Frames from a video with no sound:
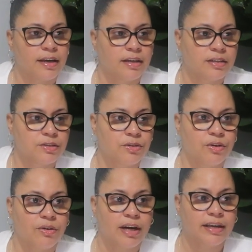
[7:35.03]
And
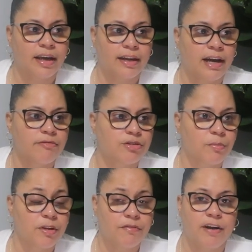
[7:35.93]
so again, I have so
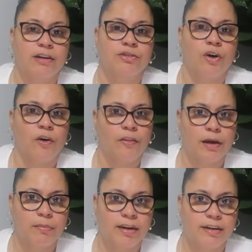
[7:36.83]
many files on
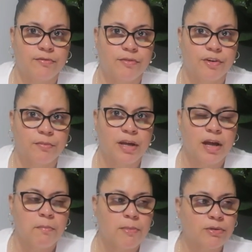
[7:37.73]
that platform,
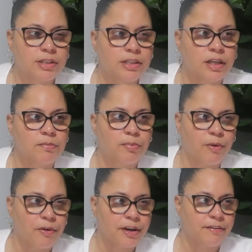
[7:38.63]
mostly
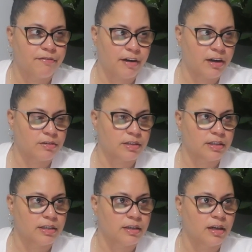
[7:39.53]
important files,
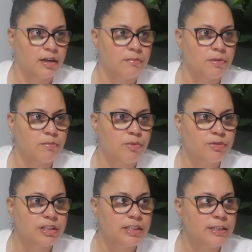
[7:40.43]
like
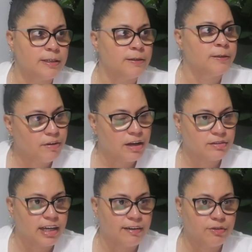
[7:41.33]
mostly
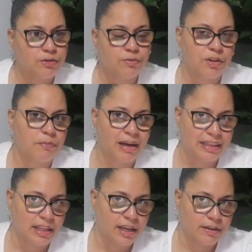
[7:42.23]
files that have to do with my
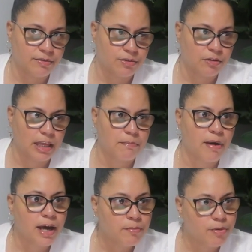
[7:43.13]
life. So like
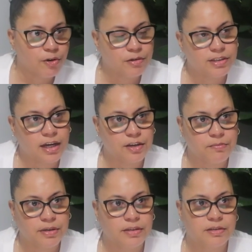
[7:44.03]
my important
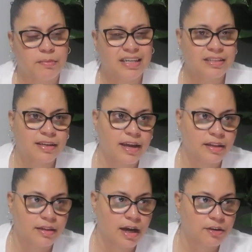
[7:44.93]
documents, my
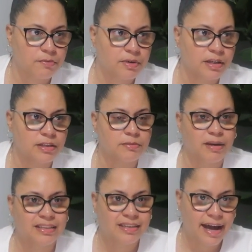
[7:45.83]
scanned documents,
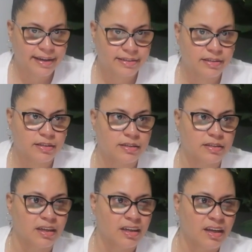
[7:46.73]
my
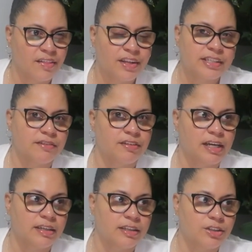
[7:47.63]
taxes, things of
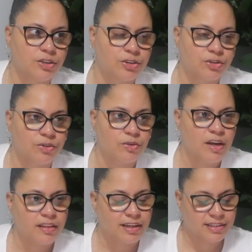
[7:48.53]
that nature. So
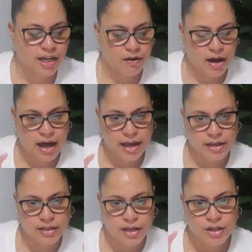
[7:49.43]
that's how
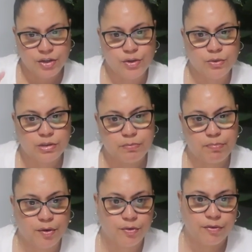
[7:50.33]
I use
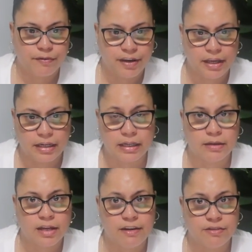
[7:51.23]
both in
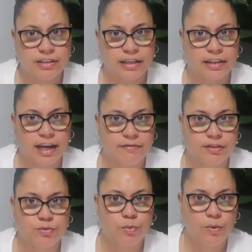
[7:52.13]
everyday life.
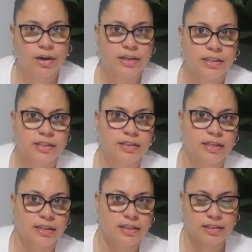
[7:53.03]
Is one
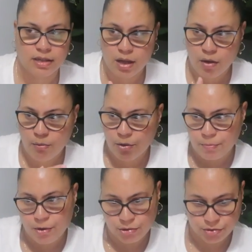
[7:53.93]
is more
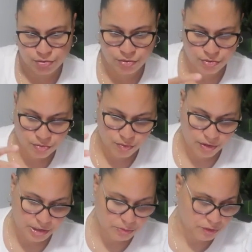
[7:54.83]
personal, one is